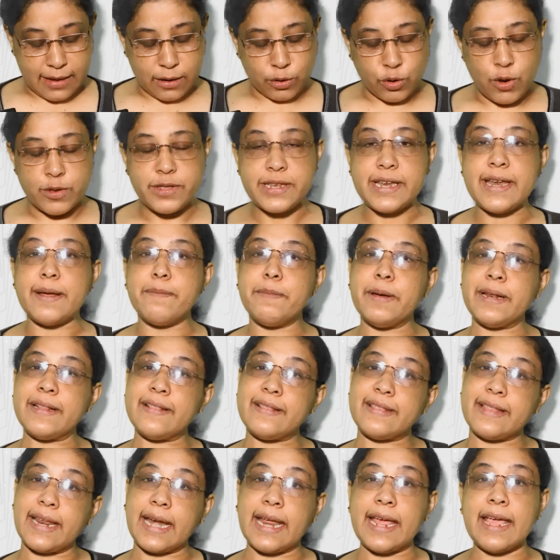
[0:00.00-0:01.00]
Question number
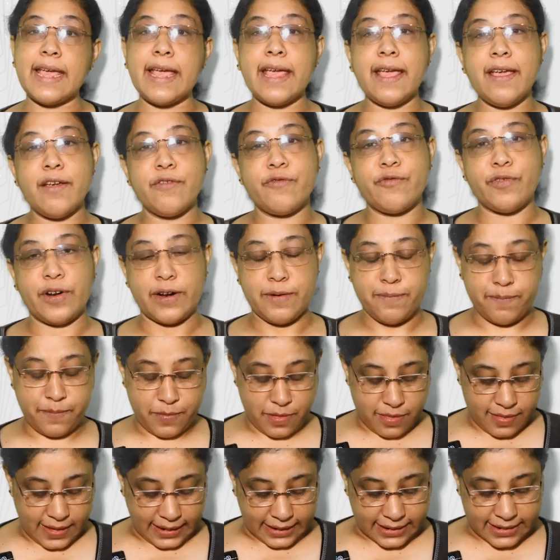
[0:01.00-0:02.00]
3 from
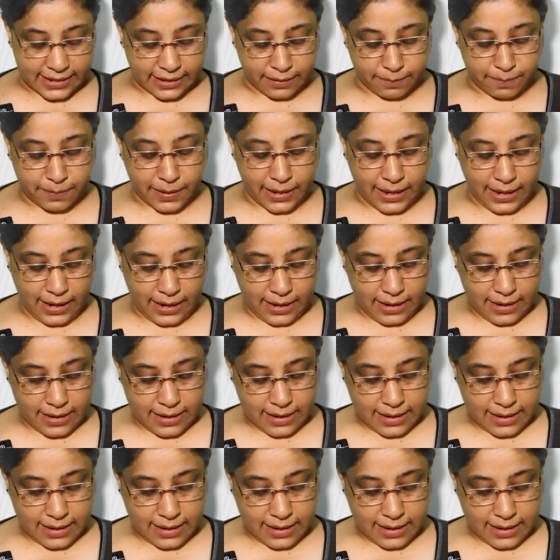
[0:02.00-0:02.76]
section B